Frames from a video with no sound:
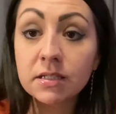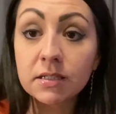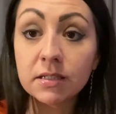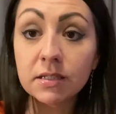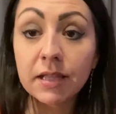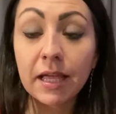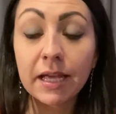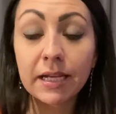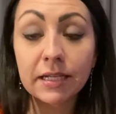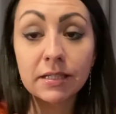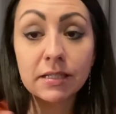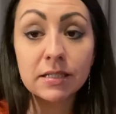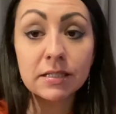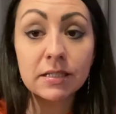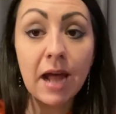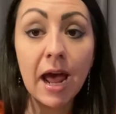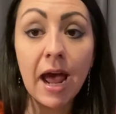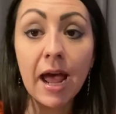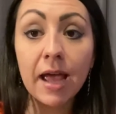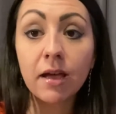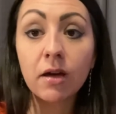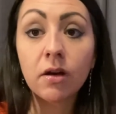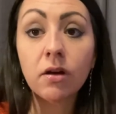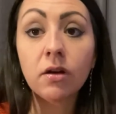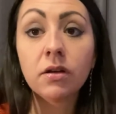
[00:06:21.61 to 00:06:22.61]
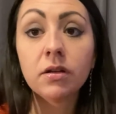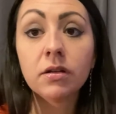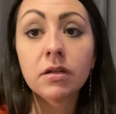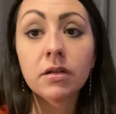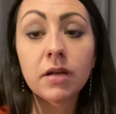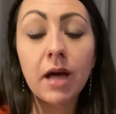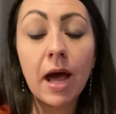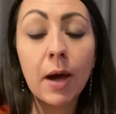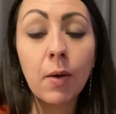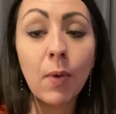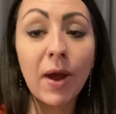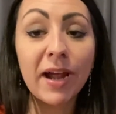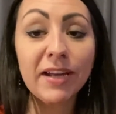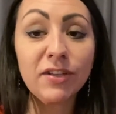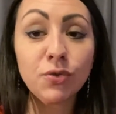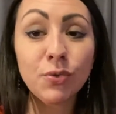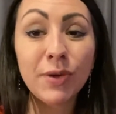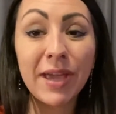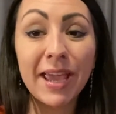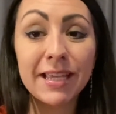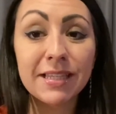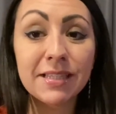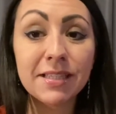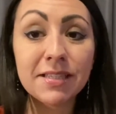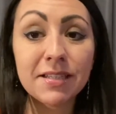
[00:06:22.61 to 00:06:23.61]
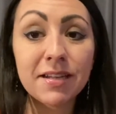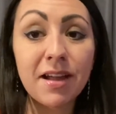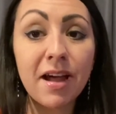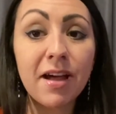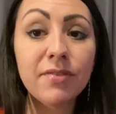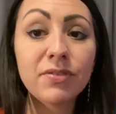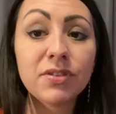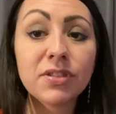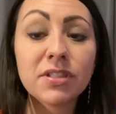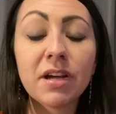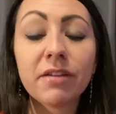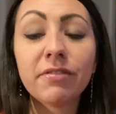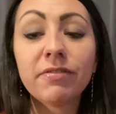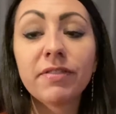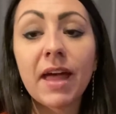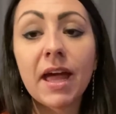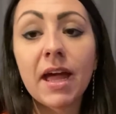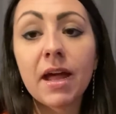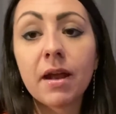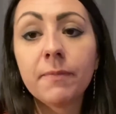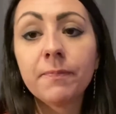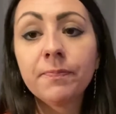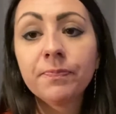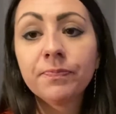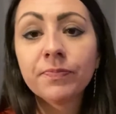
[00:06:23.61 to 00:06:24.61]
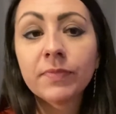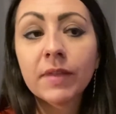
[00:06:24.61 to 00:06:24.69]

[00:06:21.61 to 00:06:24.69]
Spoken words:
like style, Y2K stuff that